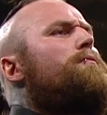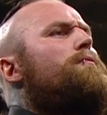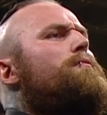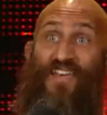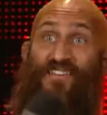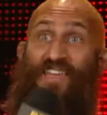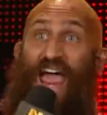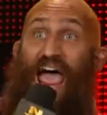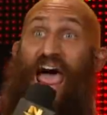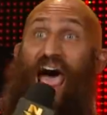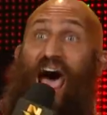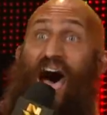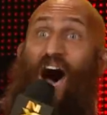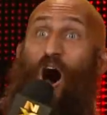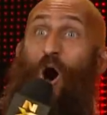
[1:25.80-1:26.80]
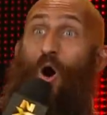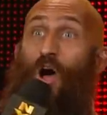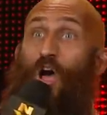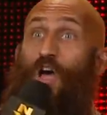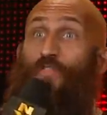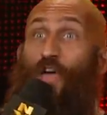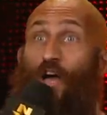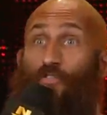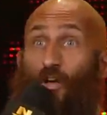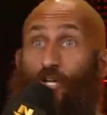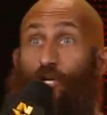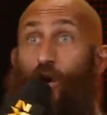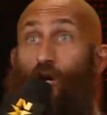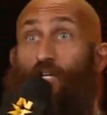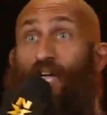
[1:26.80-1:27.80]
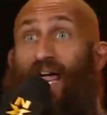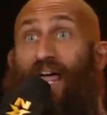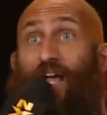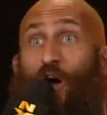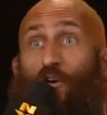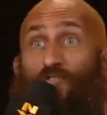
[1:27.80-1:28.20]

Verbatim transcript: And now that the Gargano